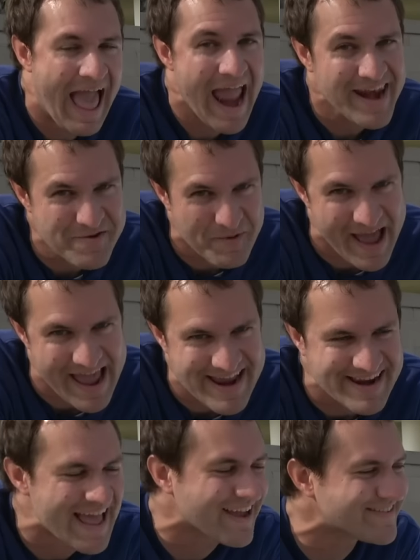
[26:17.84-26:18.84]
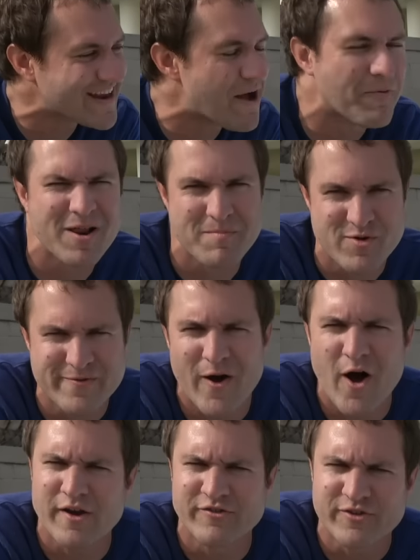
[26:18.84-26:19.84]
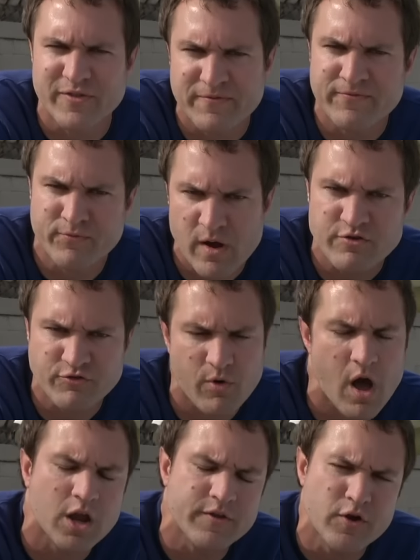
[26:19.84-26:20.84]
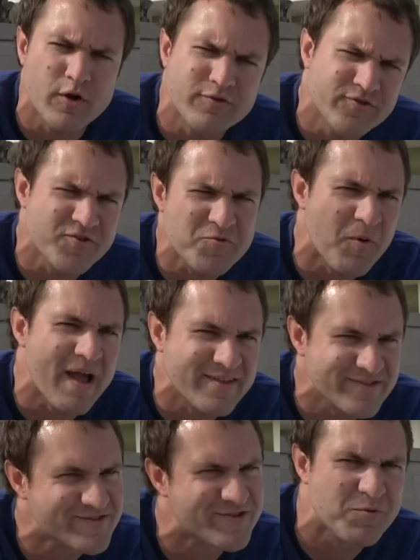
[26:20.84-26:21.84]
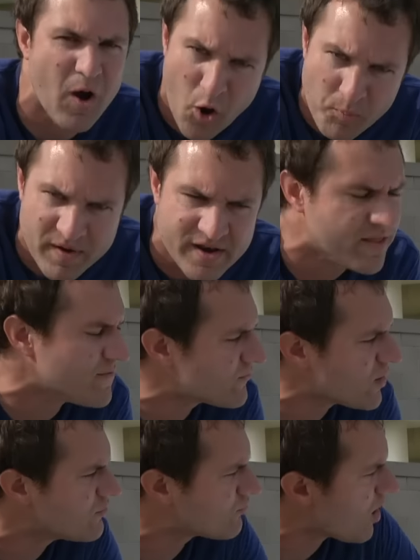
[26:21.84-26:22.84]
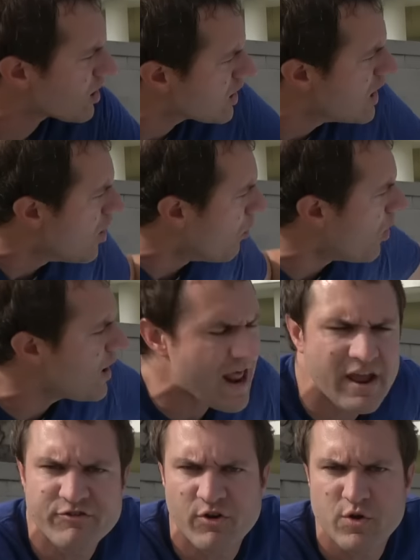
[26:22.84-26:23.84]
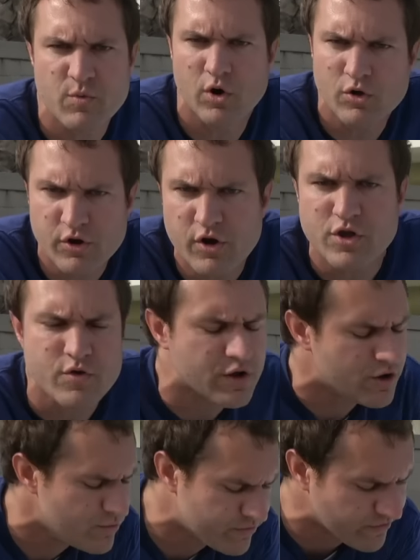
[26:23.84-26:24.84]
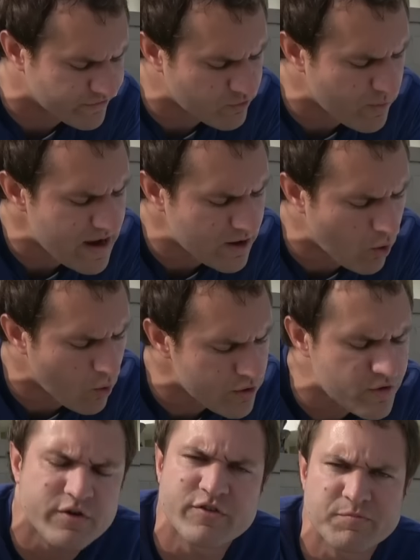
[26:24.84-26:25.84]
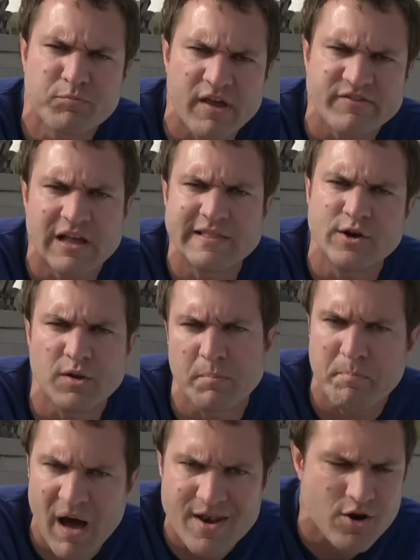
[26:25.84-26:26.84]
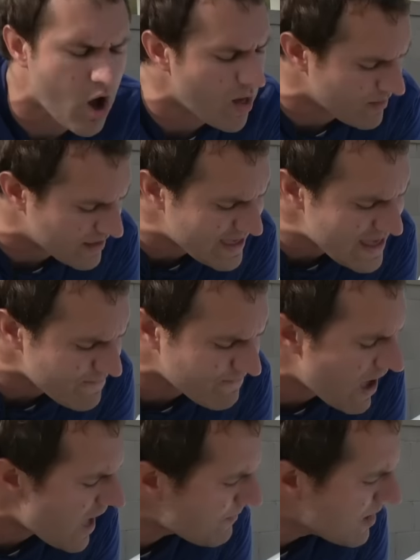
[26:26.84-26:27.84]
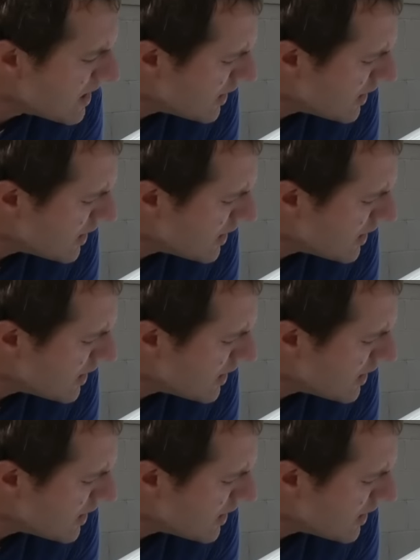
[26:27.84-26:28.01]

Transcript: Anyway, next I want to move on to the front trunk, and there are two ways to open the front trunk. One I showed you earlier, you can use the screen, or you can just press a little button on the key fob.